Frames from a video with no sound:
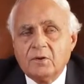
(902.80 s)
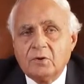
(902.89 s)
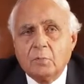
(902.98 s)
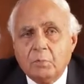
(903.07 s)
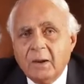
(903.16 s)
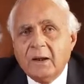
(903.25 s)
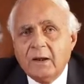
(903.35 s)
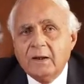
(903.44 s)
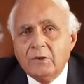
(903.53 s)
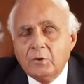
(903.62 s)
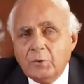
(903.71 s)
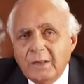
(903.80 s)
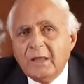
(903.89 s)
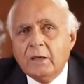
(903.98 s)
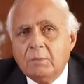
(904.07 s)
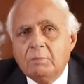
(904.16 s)
to build a
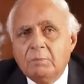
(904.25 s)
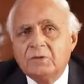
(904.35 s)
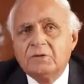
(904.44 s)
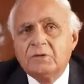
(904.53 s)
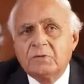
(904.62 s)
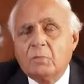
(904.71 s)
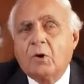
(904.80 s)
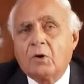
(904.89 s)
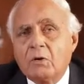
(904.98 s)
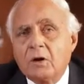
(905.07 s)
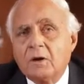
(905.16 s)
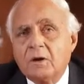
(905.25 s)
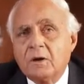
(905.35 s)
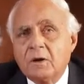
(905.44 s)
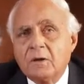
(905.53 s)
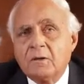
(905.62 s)
unique business model
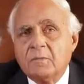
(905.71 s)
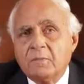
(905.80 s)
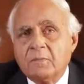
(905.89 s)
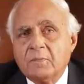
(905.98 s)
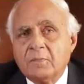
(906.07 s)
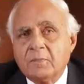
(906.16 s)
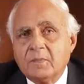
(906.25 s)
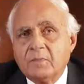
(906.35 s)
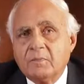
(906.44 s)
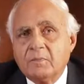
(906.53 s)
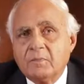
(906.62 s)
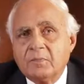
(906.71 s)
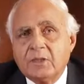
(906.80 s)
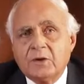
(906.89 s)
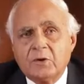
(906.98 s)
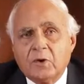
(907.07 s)

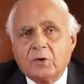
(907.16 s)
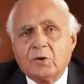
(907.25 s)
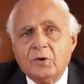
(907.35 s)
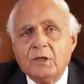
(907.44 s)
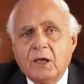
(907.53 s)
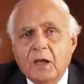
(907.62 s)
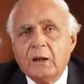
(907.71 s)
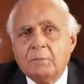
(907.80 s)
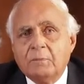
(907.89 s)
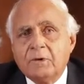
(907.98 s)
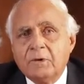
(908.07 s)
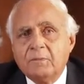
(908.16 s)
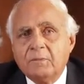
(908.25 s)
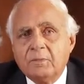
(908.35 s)
that not only helped